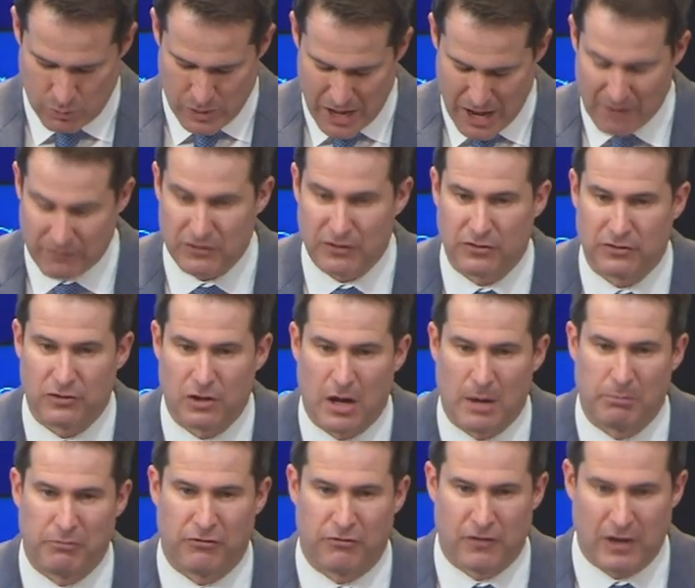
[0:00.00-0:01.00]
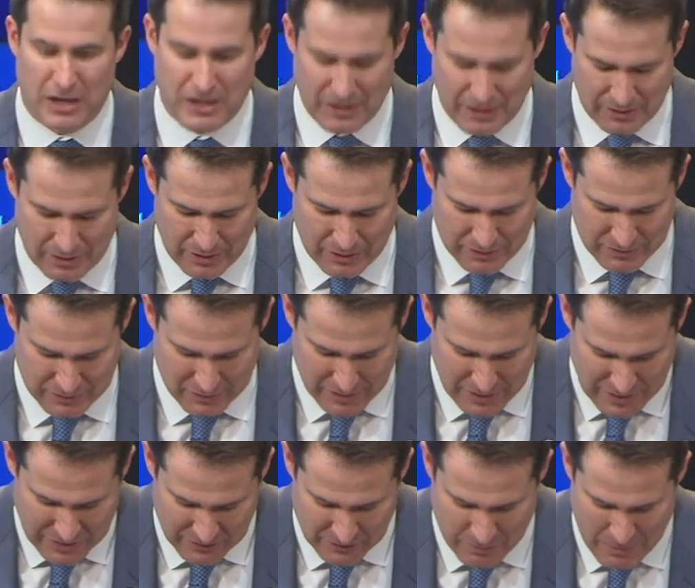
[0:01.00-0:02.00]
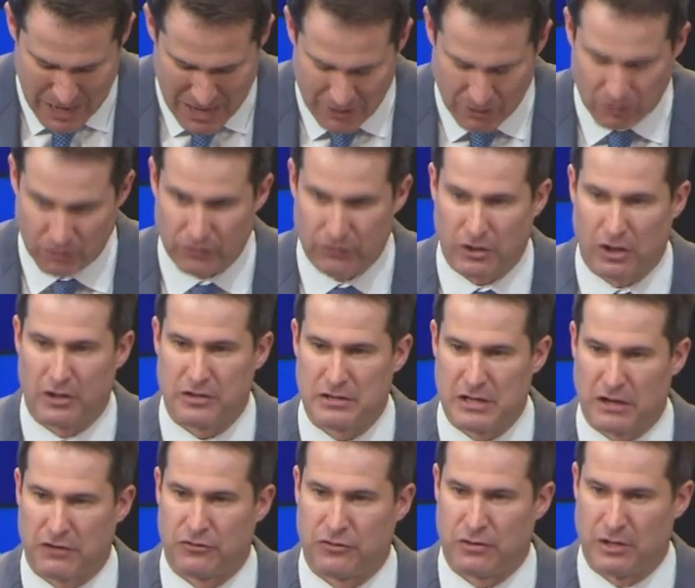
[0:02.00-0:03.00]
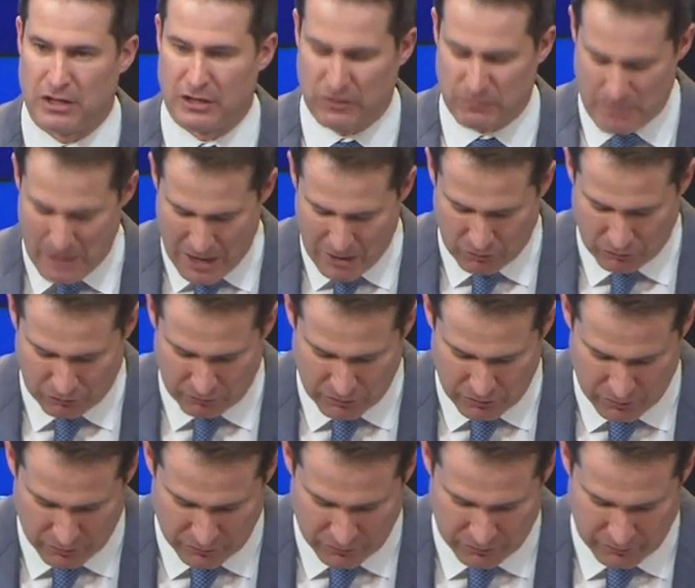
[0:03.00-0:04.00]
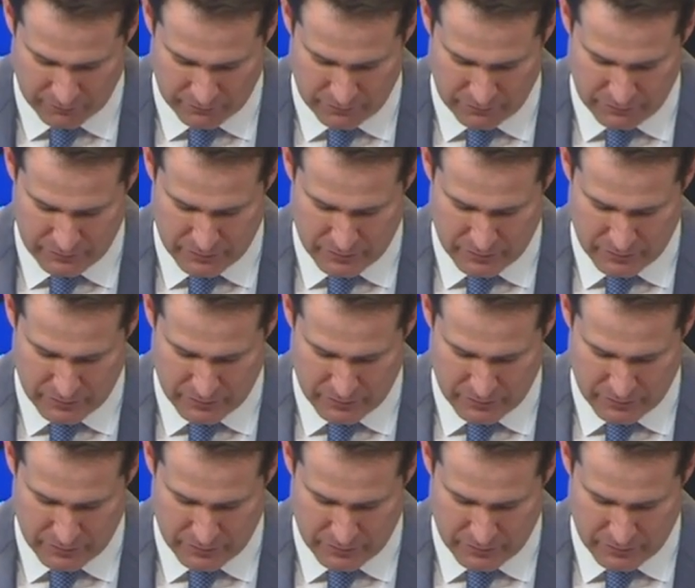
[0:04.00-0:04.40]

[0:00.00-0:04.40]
We have to stop fighting today's battles on yesterday's battlefields.